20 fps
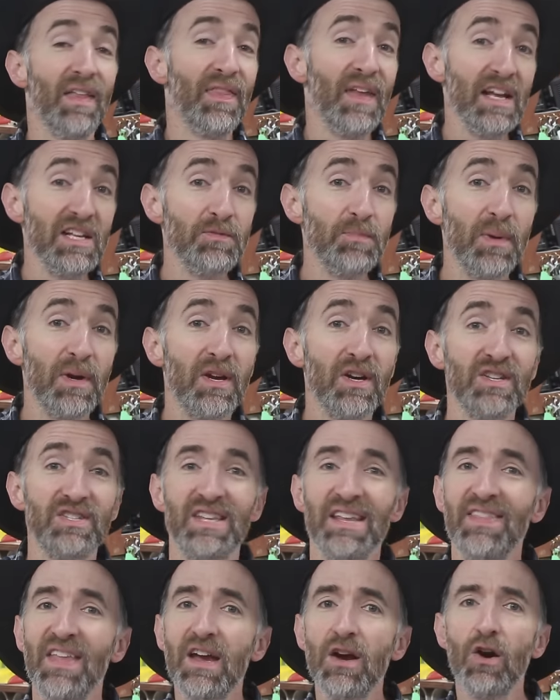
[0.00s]
That's because
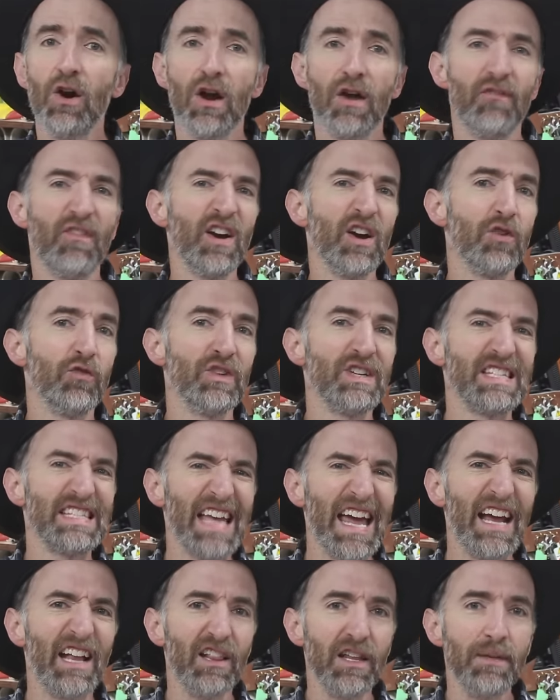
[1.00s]
they are a very
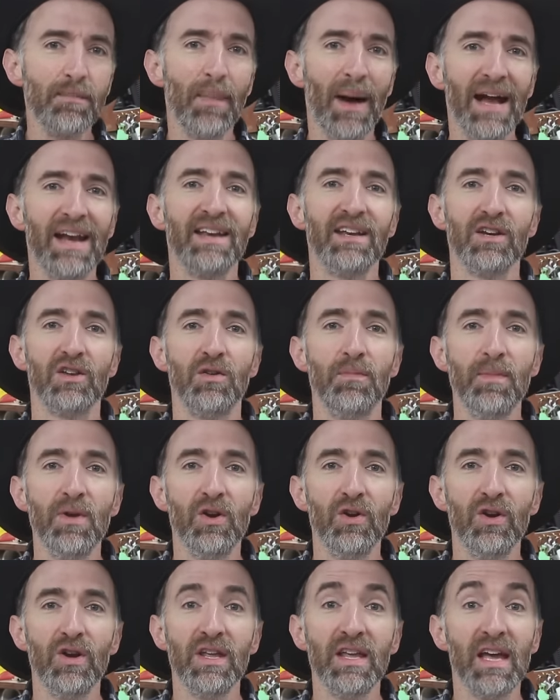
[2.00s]
recycling minded
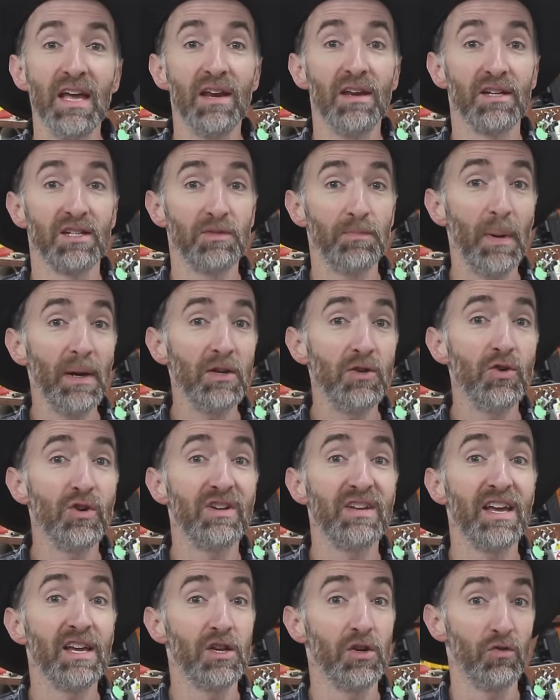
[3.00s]
community and expect you to
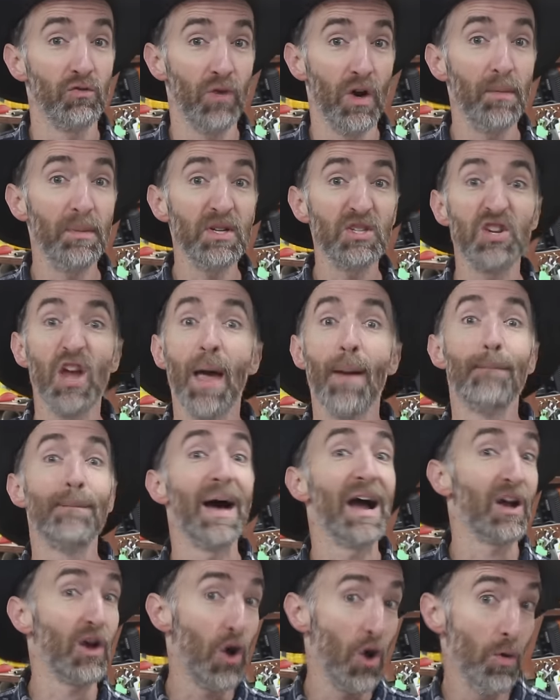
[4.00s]
take your rubbish
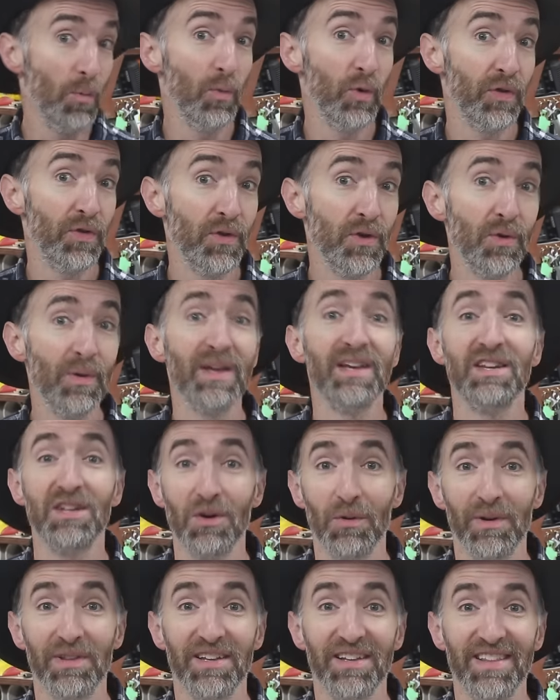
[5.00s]
back home with you and
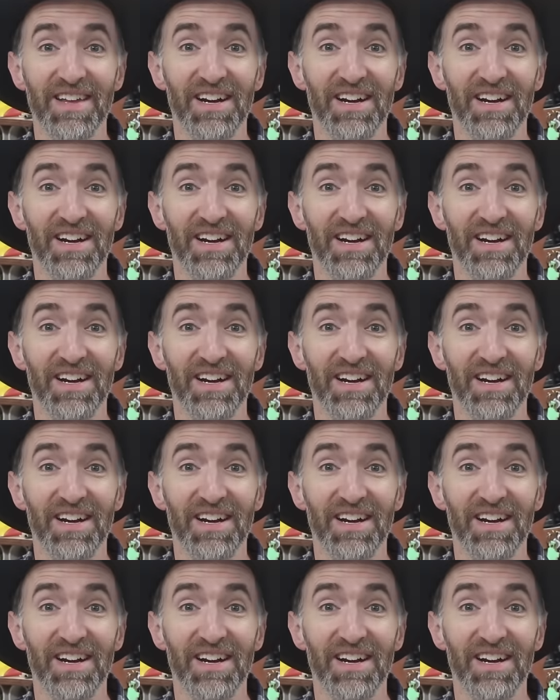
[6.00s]
deal with it